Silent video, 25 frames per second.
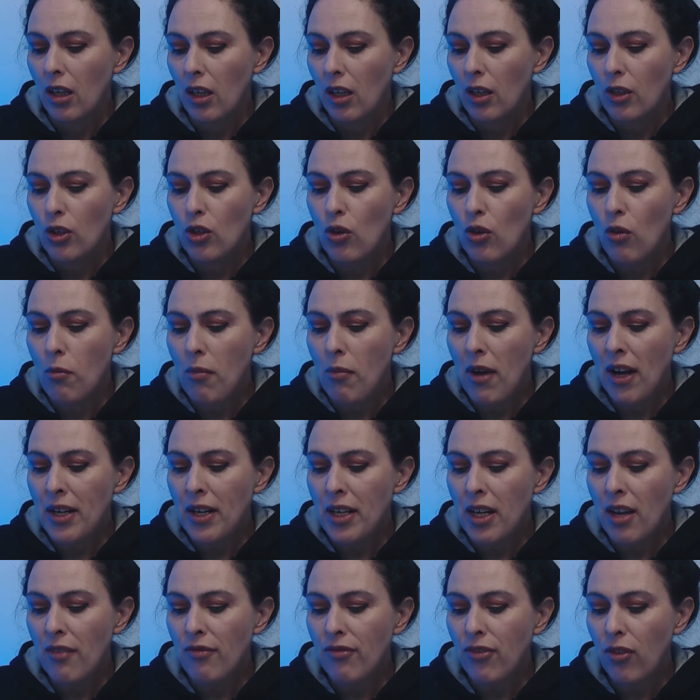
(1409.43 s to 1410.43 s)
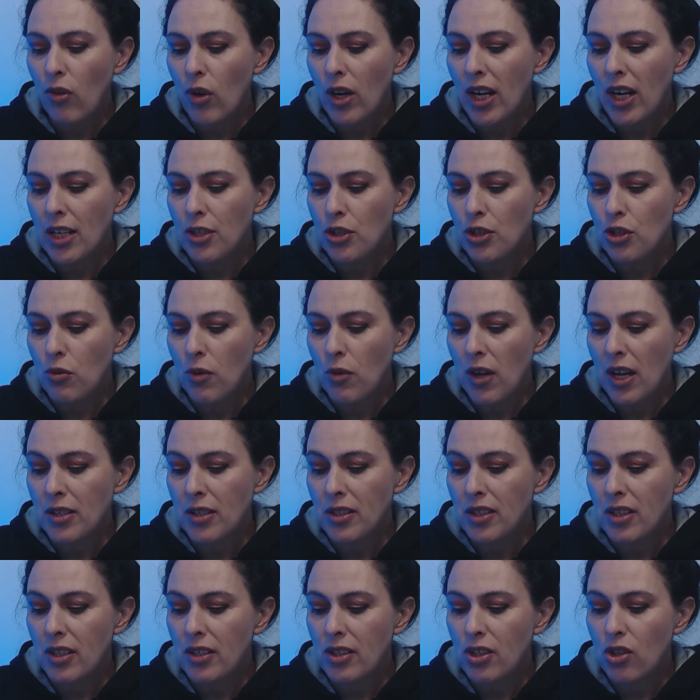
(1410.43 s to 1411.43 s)
Your money and financial
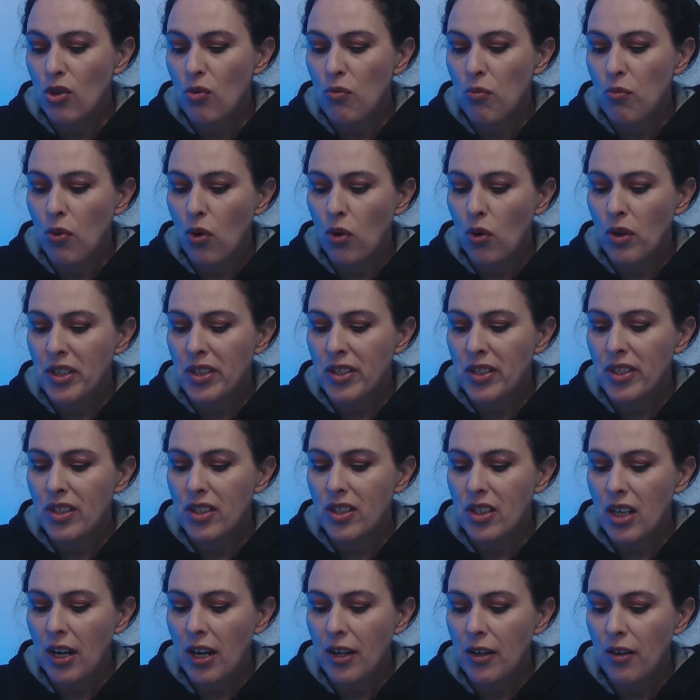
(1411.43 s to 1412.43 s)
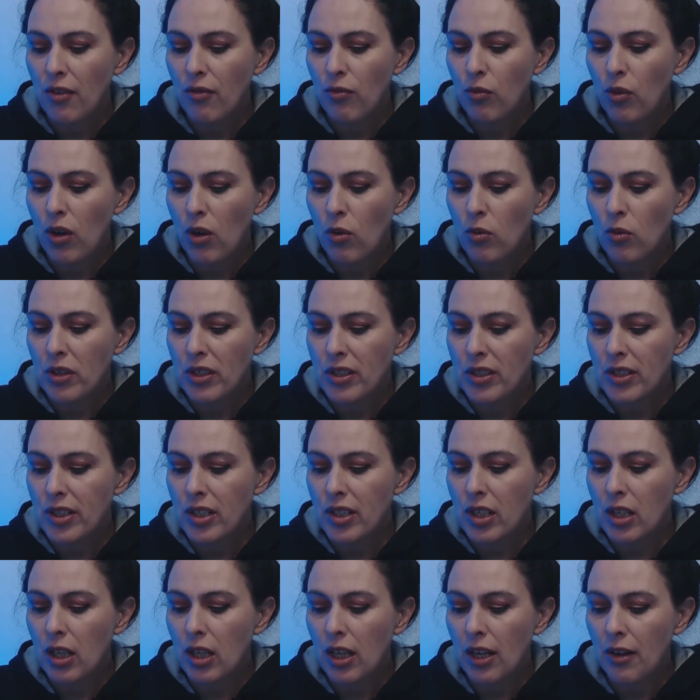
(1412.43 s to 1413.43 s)
assets, your body, state of wellness,
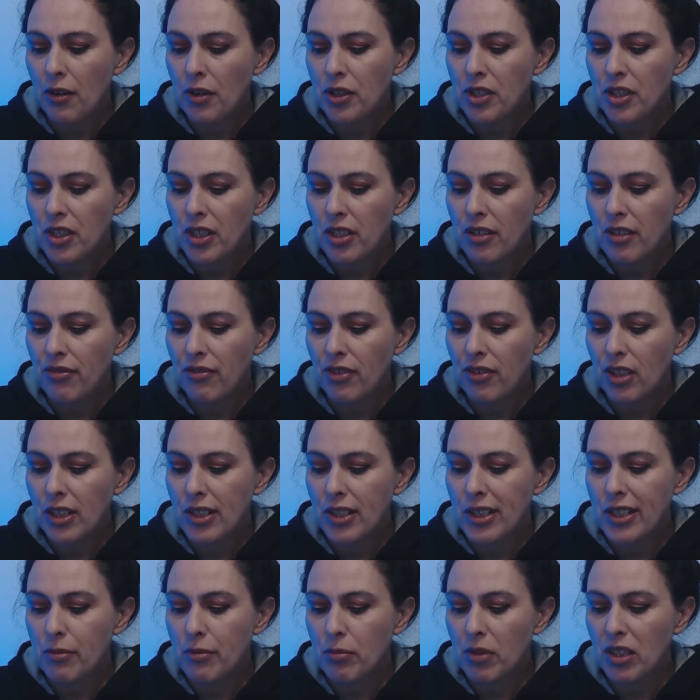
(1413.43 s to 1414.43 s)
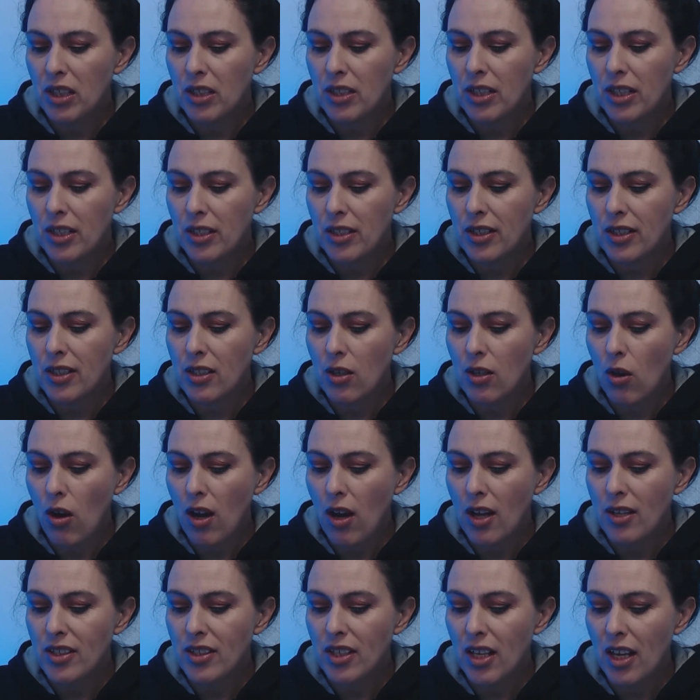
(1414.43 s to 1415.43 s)
clarity, flexibility,
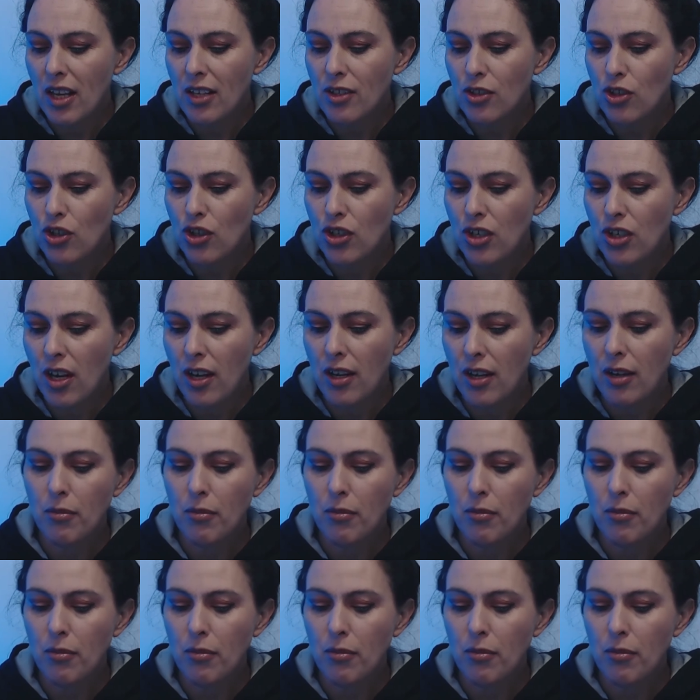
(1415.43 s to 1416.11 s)
size, and shape.